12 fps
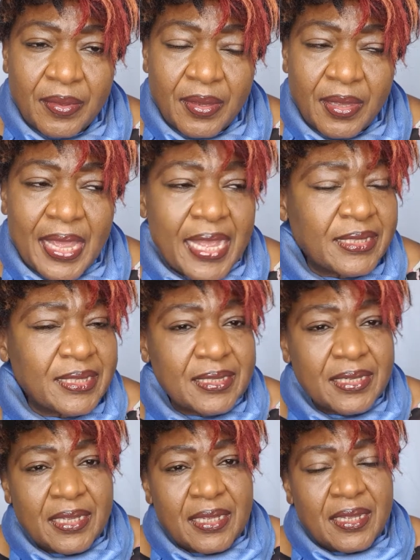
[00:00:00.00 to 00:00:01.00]
Yes,
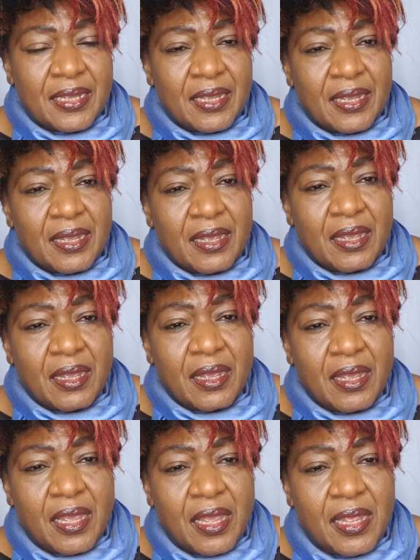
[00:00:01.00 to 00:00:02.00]

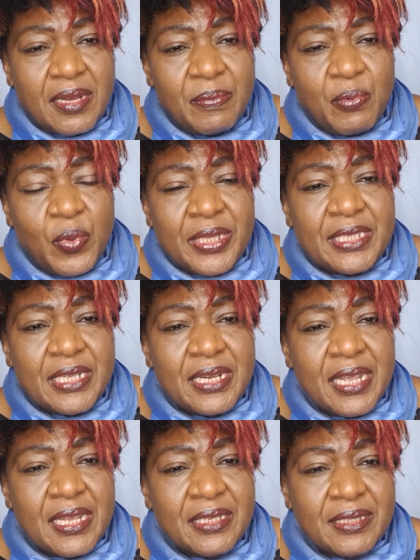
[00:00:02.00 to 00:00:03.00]
in the
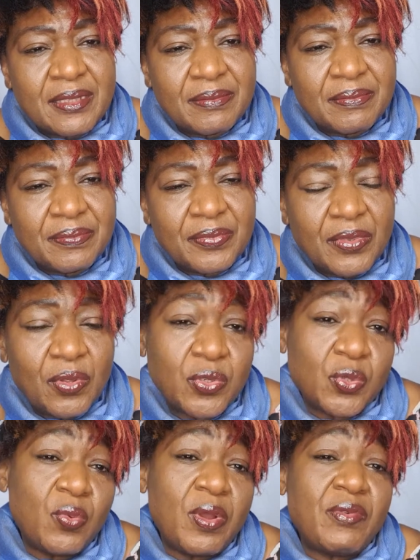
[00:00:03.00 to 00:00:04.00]
wilderness,
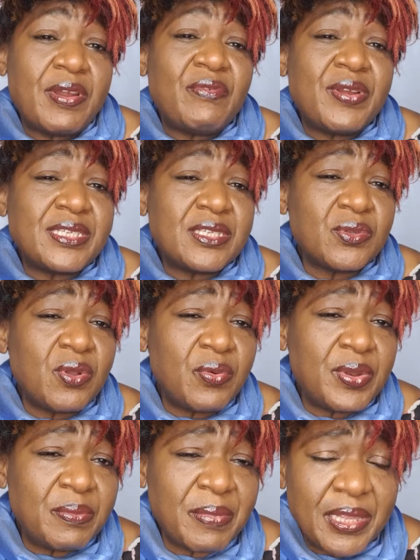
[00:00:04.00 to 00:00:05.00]
those who want references, go and
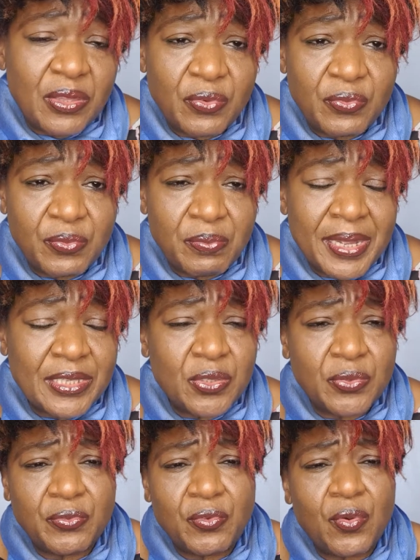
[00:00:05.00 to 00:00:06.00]
read Matthew
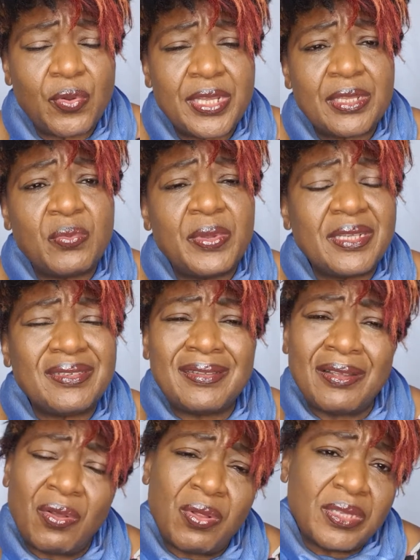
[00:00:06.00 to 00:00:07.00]
4. In the
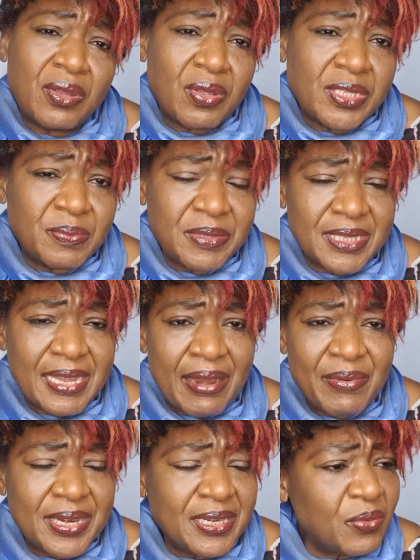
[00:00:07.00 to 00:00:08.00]
wilderness, all the Gospels carried.